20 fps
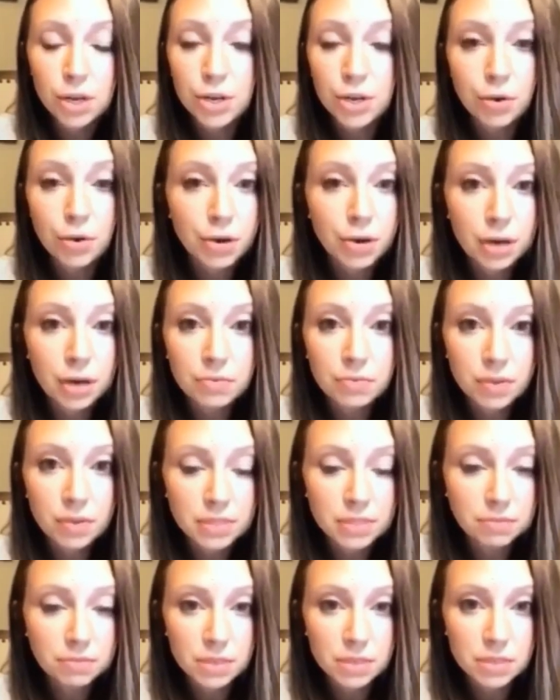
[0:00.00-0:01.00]
no
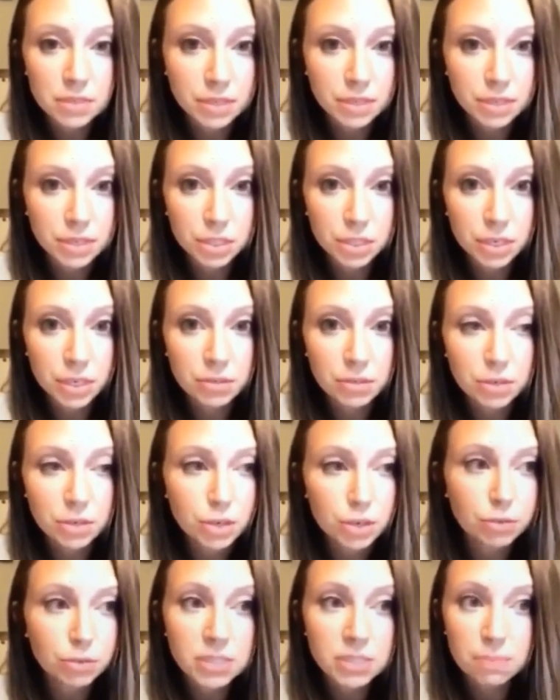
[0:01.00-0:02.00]
non-invasive ventilation,
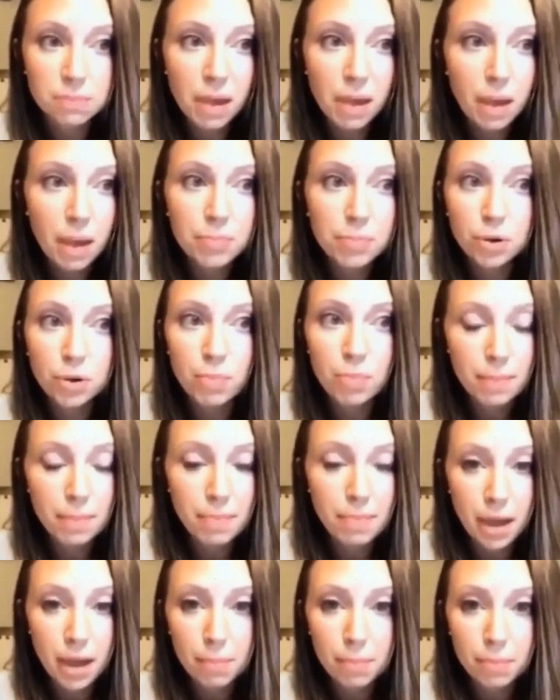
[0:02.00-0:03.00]
no CPAP, no
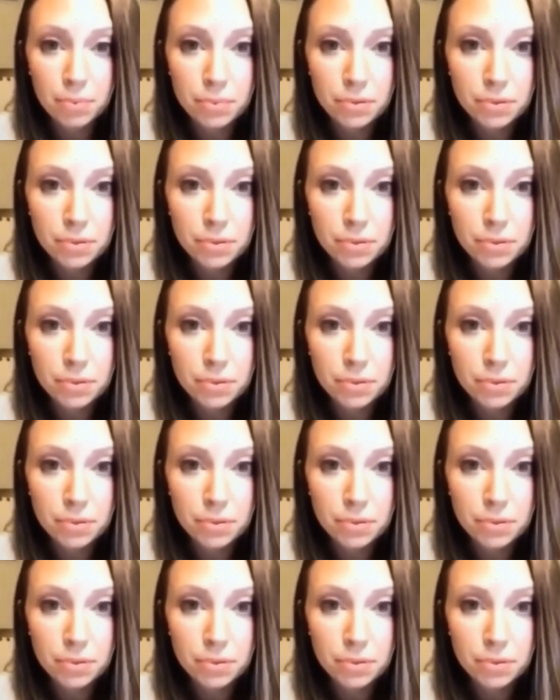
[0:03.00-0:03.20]
BiPAP.